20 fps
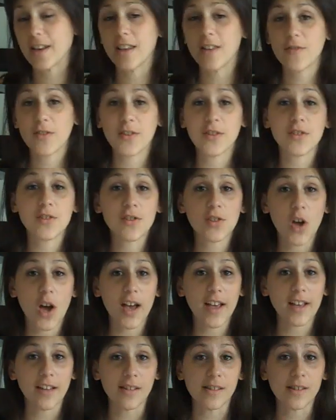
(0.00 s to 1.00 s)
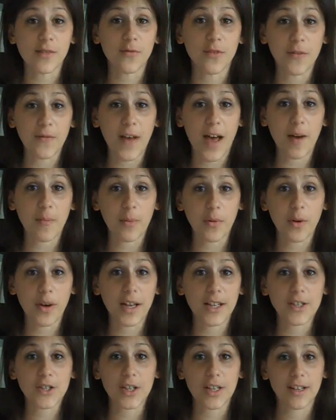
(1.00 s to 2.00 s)
Even the science of
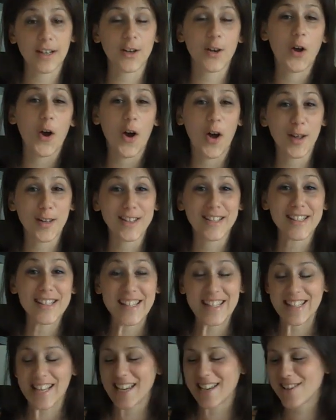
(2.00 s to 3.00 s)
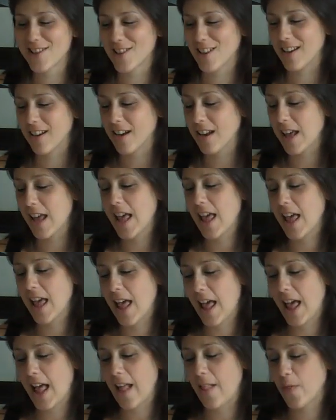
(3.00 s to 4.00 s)
evaporation and condensation
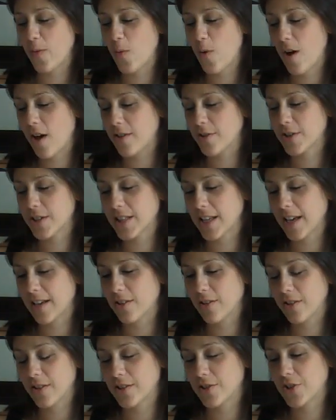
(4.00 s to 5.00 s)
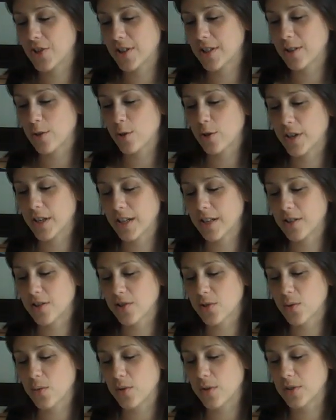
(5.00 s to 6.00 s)
and the water cycle that she's learning in
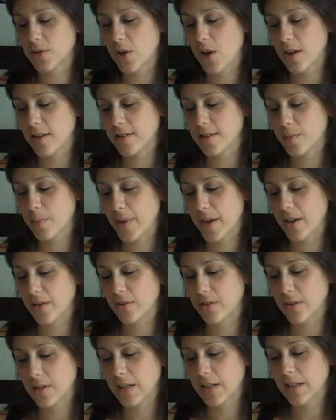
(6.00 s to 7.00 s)
school talks about